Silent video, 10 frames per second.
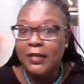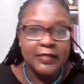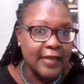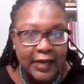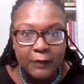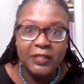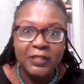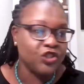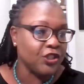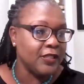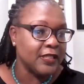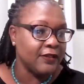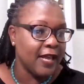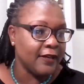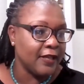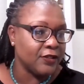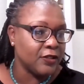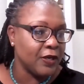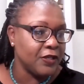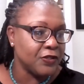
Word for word: signing petitions and, and, and so on